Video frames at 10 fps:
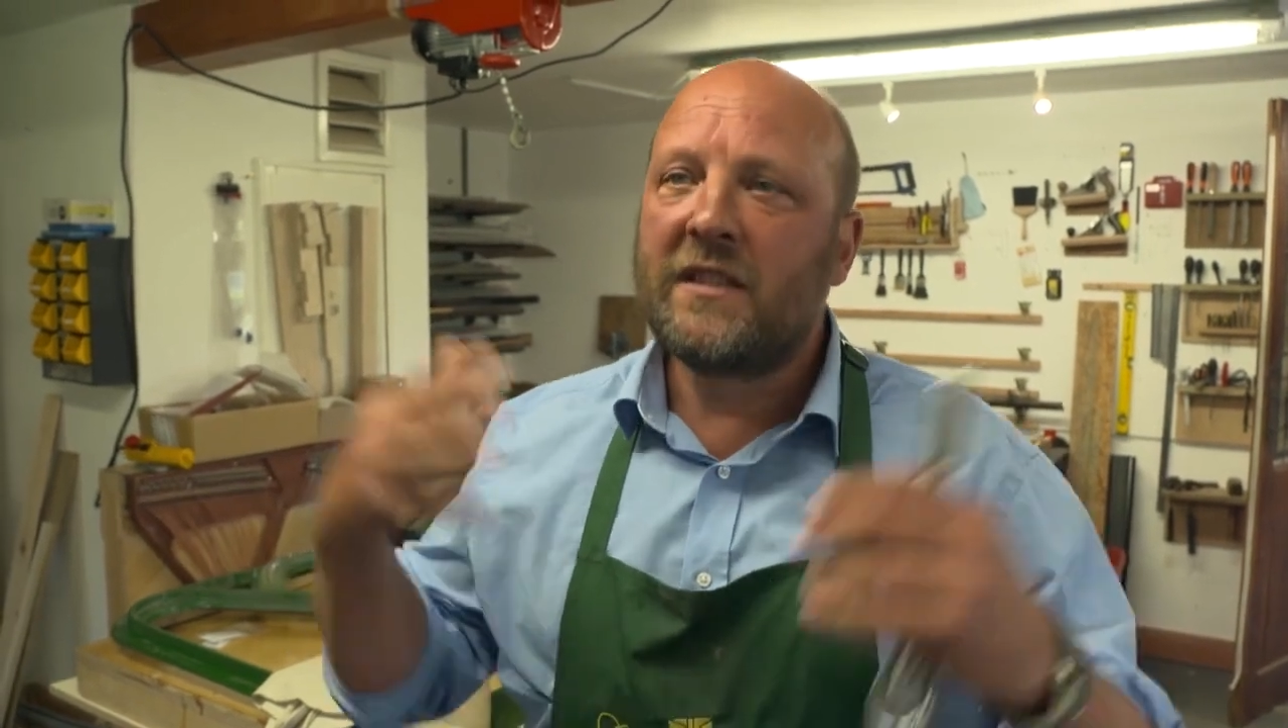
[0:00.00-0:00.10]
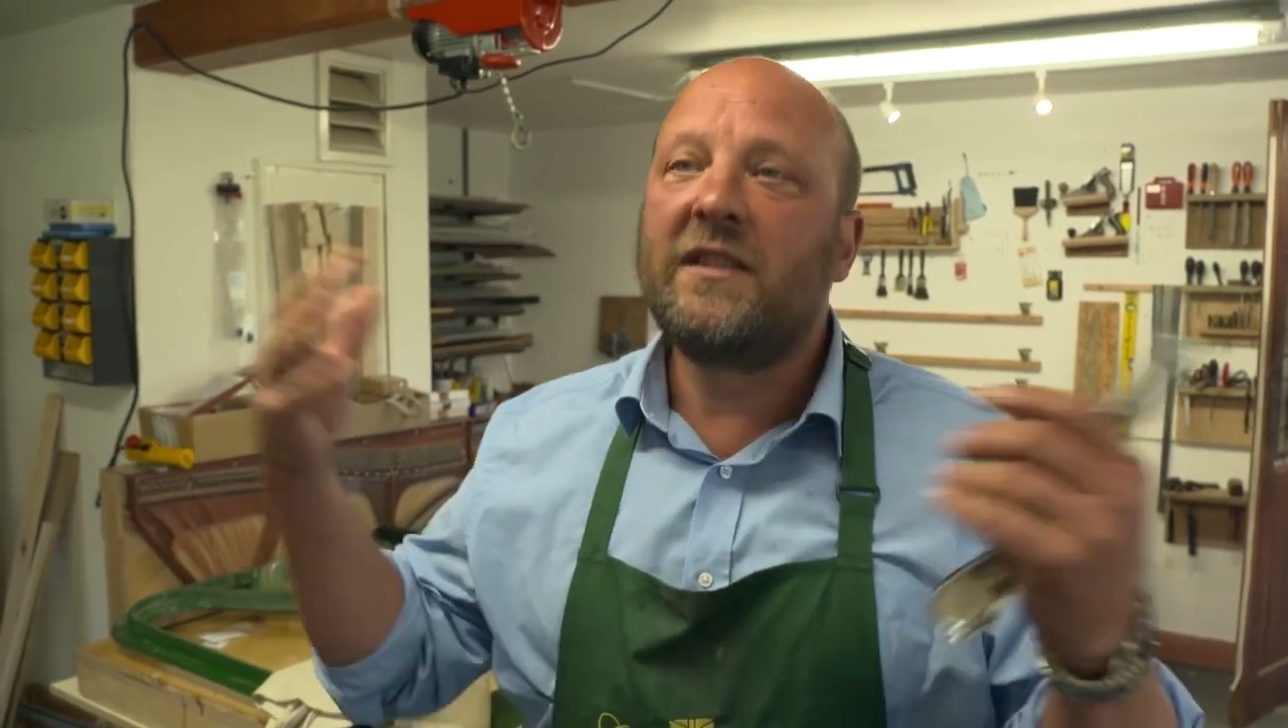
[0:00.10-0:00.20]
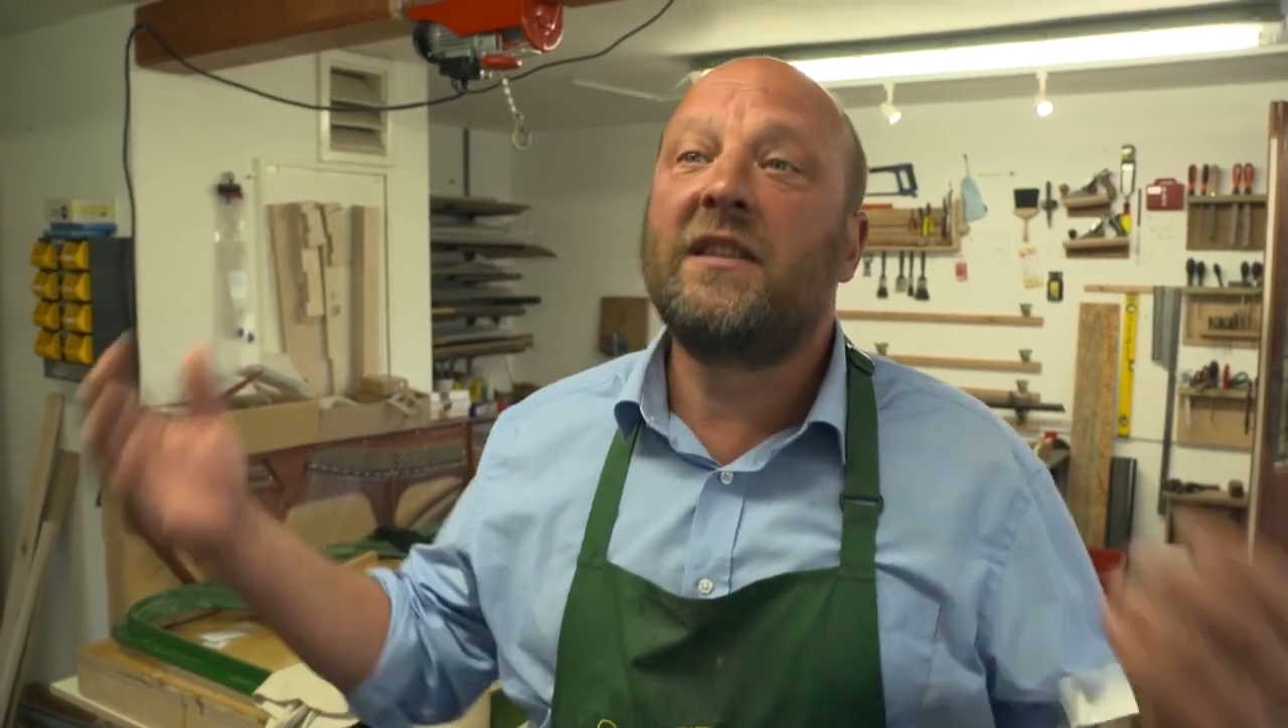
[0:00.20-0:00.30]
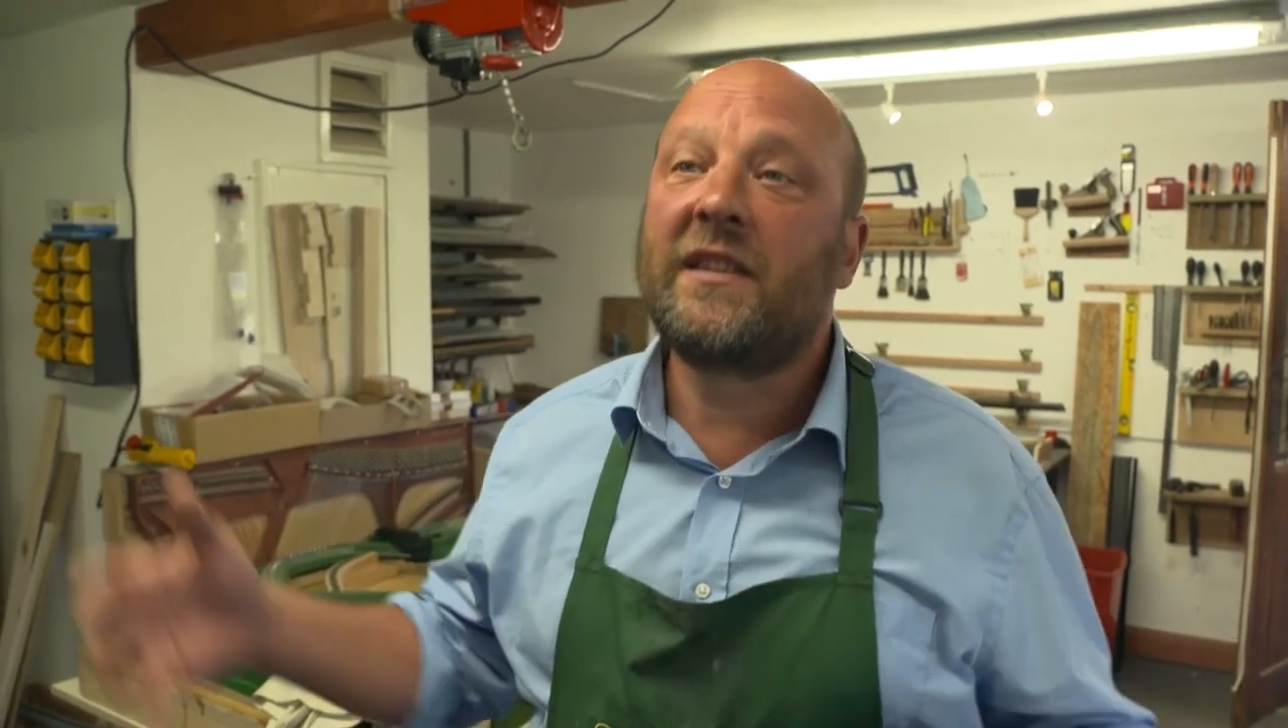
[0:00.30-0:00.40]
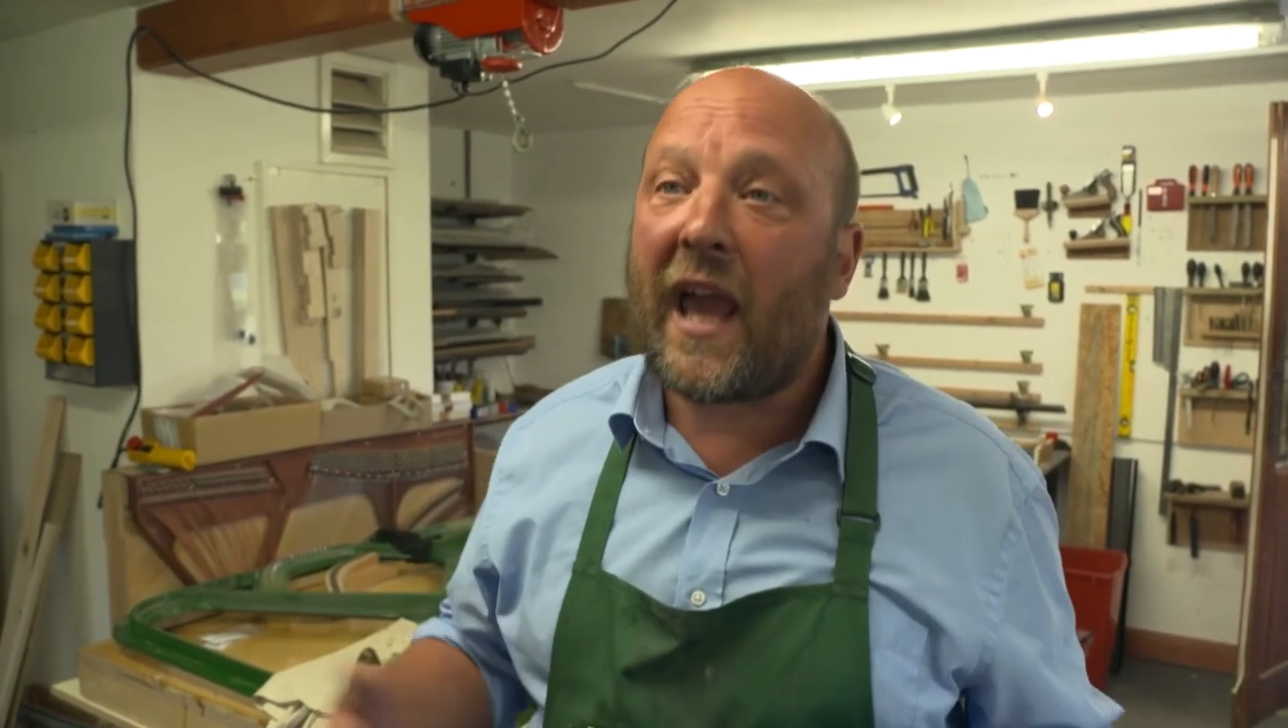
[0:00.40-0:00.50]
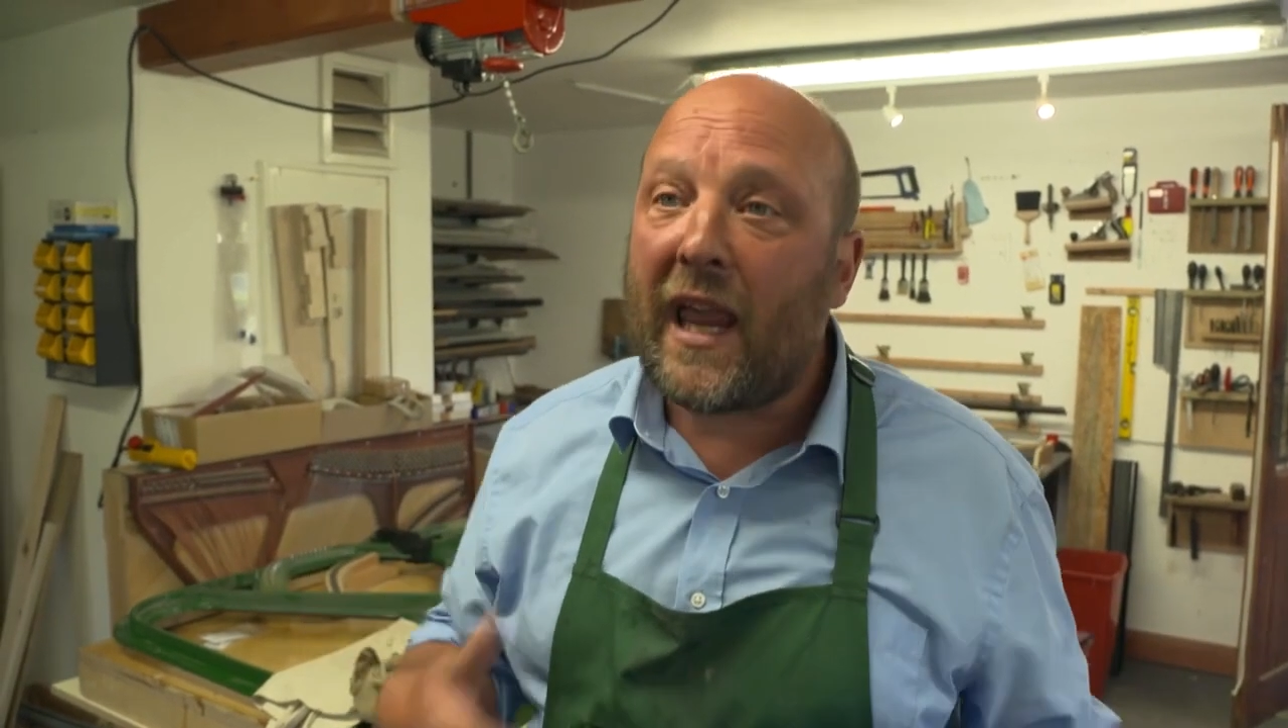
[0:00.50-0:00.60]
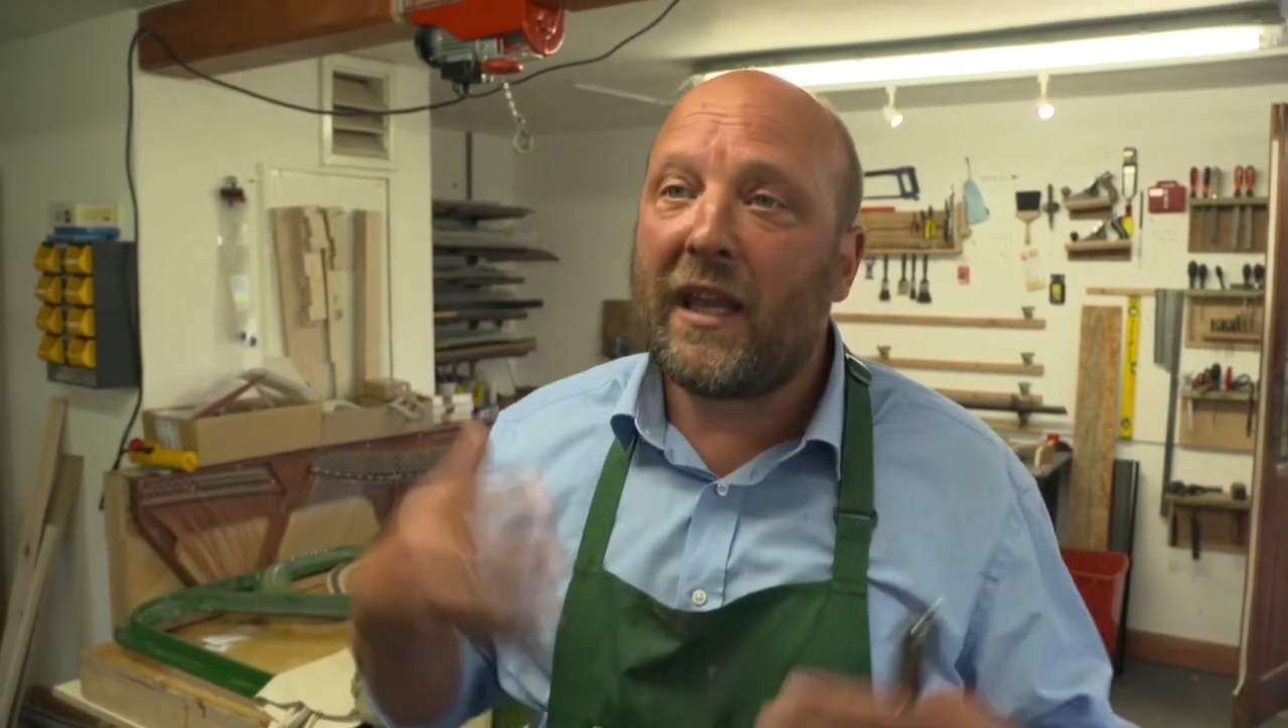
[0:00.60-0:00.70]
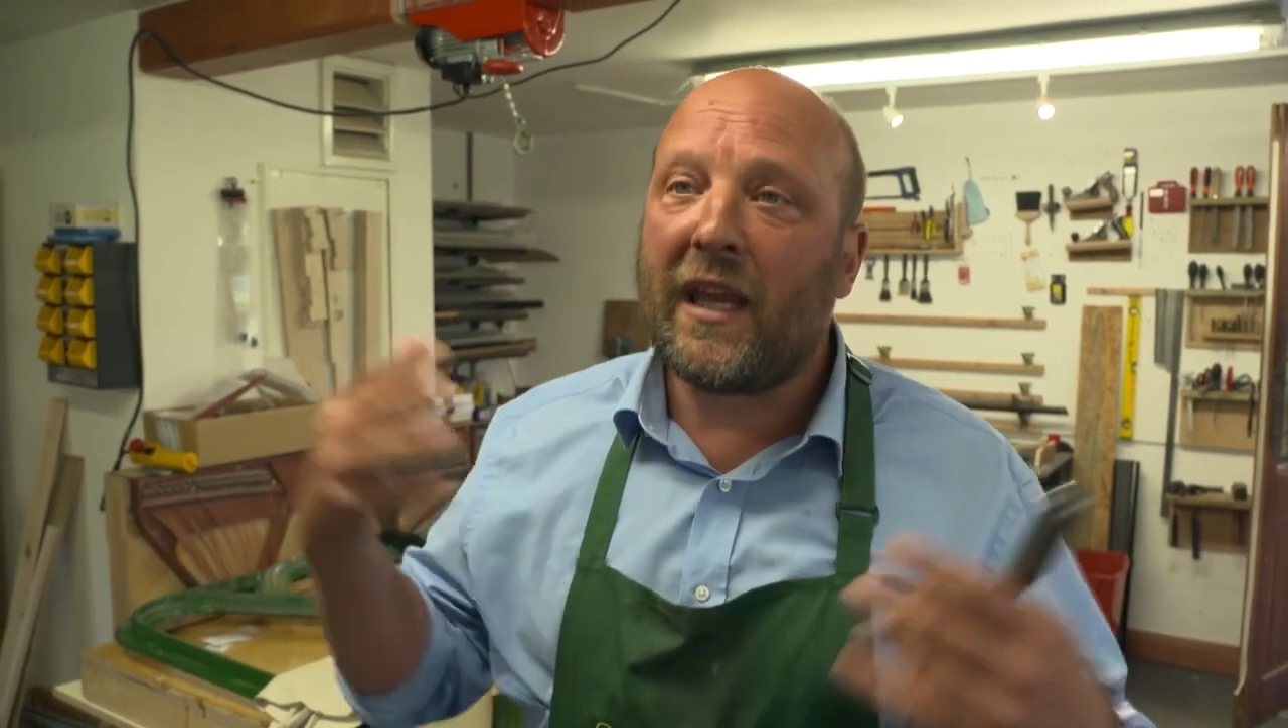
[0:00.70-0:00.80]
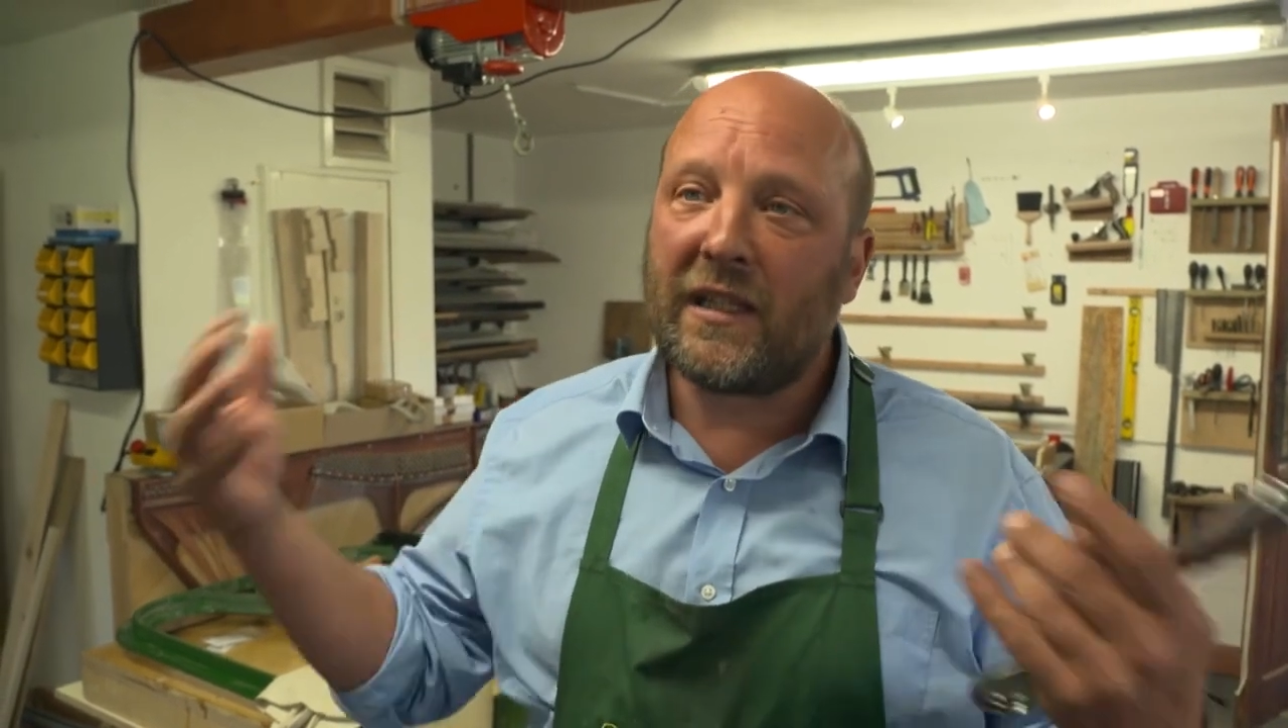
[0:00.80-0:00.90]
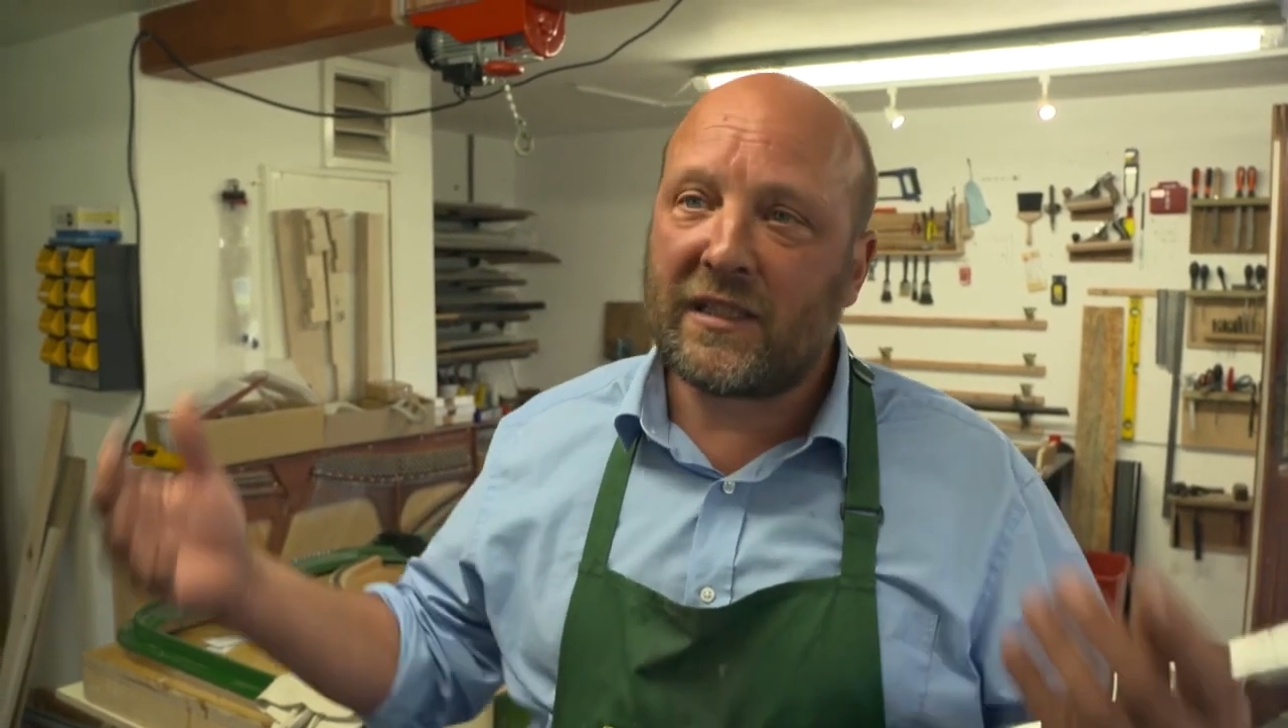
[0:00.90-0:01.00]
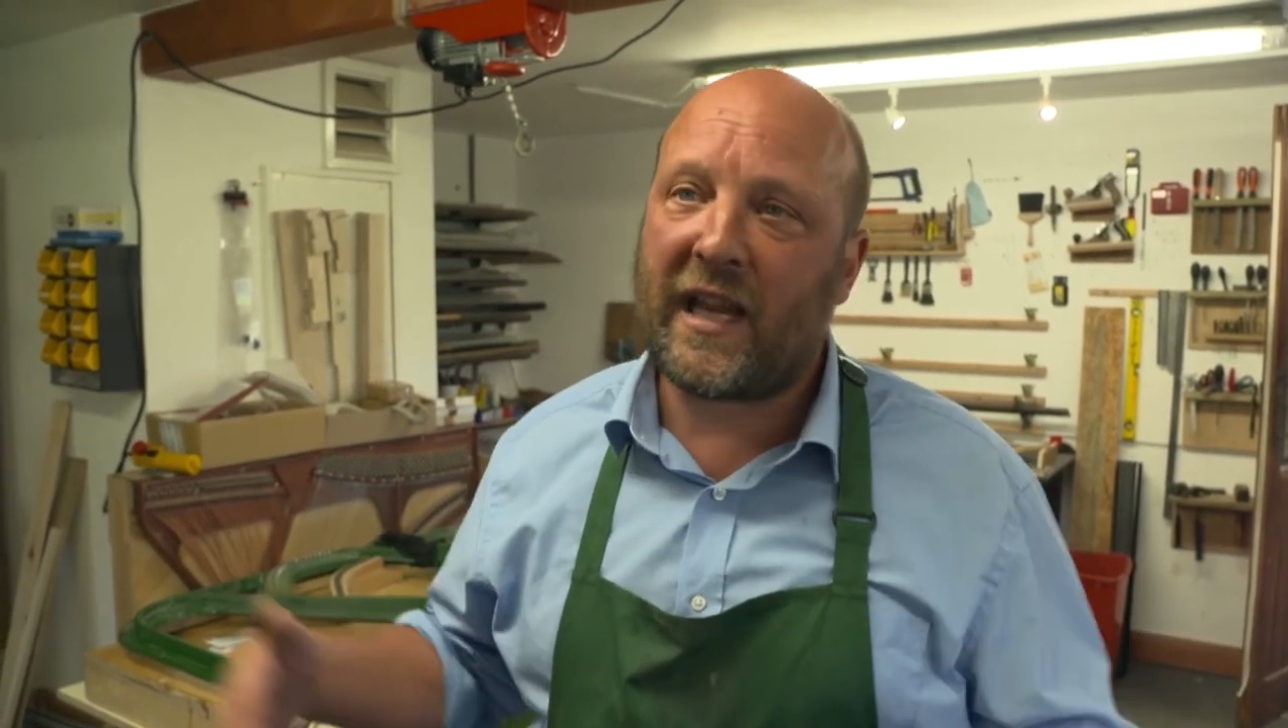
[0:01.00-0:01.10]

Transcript: sustaining